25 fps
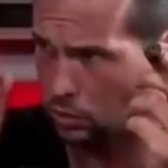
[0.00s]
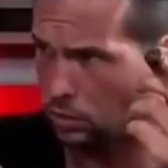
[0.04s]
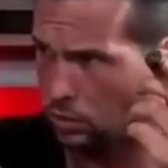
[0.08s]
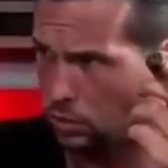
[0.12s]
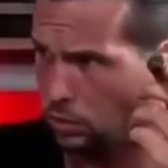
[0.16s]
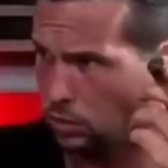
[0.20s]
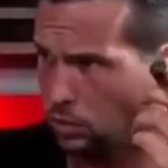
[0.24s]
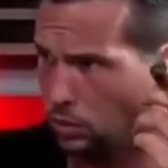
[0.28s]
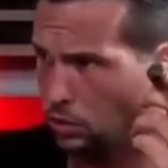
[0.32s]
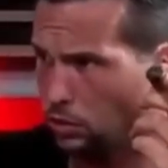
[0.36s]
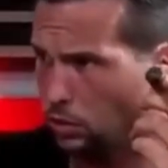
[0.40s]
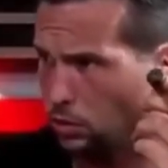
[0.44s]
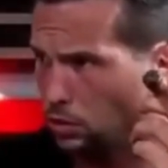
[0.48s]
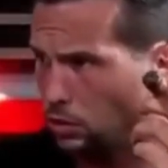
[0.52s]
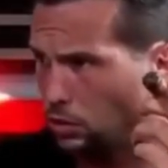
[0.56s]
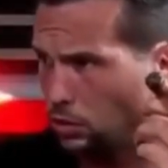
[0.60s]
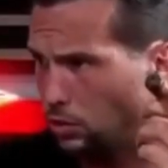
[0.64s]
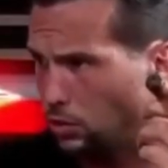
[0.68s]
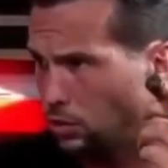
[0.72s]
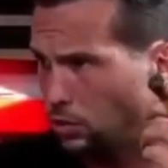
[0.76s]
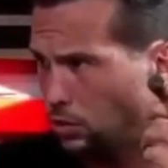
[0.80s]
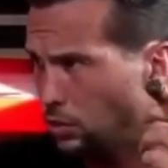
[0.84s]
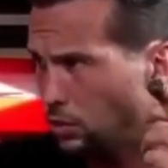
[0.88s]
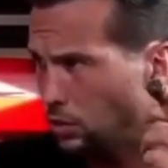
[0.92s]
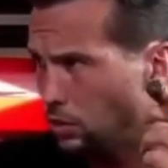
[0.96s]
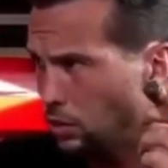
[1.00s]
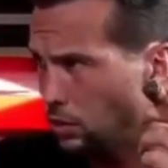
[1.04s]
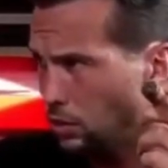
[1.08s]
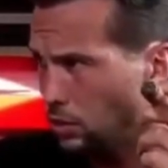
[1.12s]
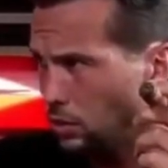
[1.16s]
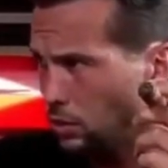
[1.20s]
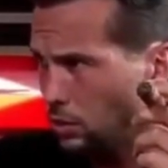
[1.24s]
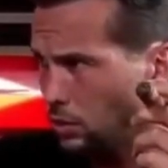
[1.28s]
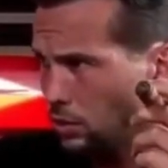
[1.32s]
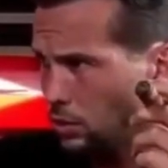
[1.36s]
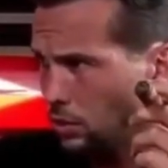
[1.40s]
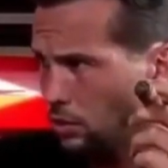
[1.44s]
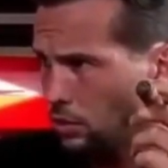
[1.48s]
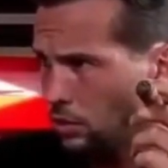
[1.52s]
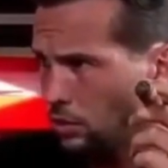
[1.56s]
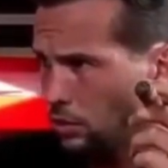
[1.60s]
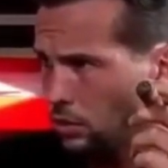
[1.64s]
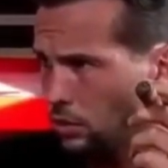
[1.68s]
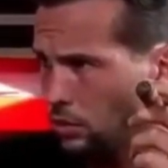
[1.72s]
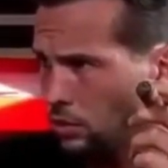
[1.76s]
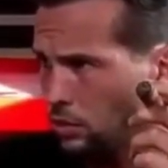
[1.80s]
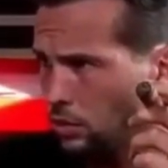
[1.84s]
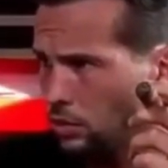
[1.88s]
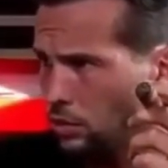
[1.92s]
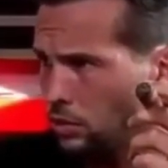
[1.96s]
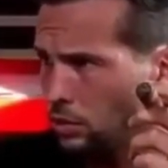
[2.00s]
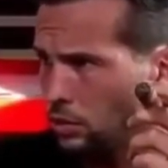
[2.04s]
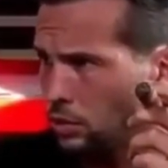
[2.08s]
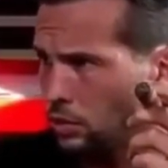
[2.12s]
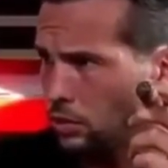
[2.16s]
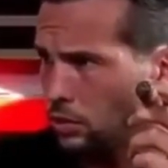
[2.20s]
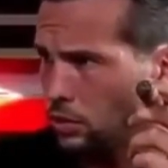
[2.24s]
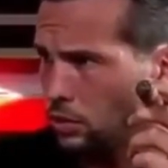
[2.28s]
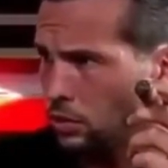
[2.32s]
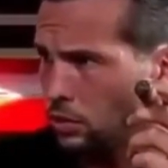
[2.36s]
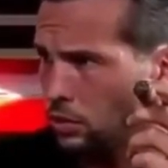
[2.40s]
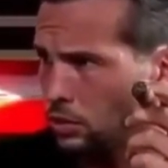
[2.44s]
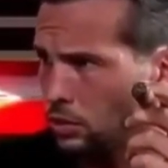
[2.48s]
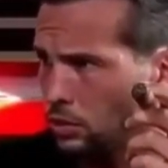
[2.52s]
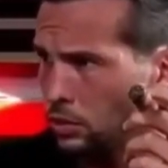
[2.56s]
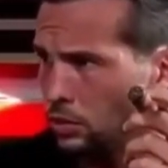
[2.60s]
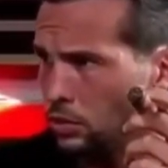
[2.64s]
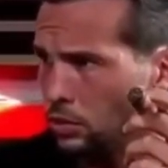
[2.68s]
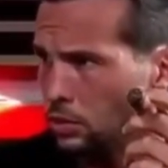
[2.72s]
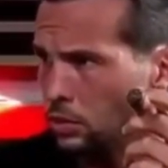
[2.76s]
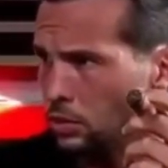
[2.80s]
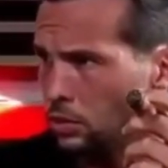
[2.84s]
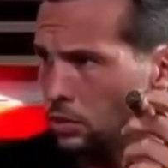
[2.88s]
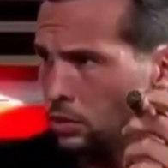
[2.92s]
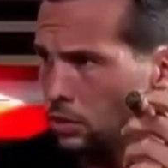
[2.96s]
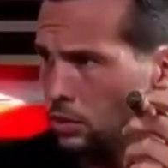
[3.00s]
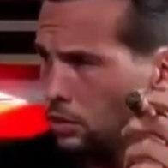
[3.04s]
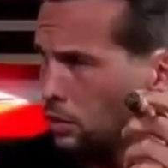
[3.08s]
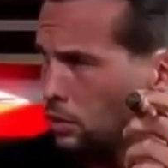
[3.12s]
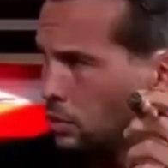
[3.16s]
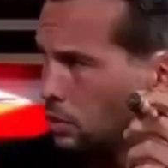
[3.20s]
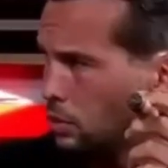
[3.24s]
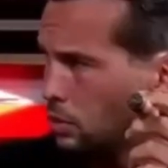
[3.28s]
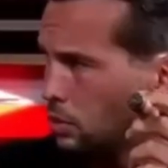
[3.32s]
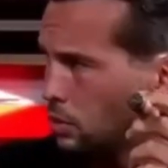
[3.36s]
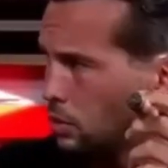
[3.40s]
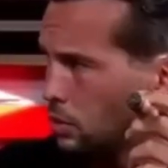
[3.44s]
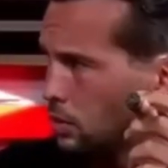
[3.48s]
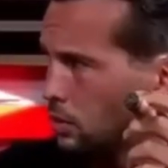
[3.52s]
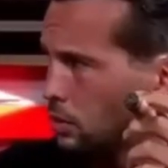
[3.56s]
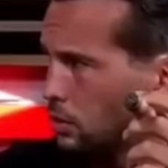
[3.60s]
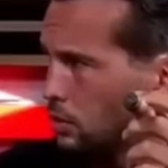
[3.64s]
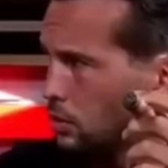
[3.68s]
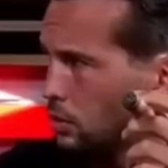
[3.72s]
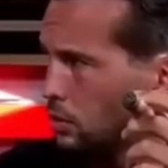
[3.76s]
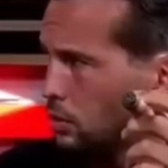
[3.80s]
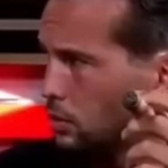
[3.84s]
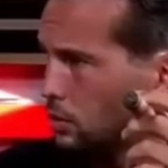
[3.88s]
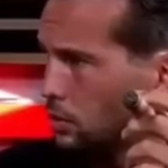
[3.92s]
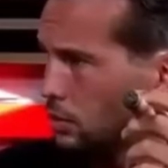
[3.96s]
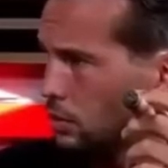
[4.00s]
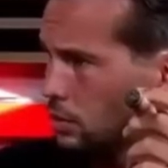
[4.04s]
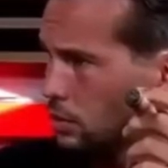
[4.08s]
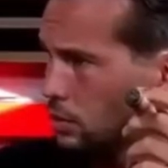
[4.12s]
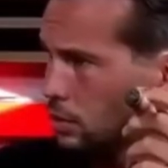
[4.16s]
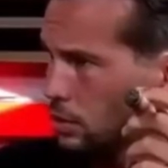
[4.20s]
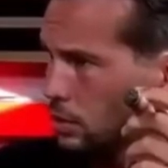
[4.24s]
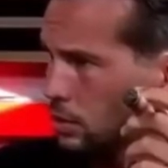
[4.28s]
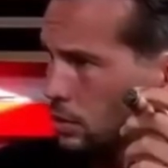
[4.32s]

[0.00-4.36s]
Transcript: The person shown says nothing.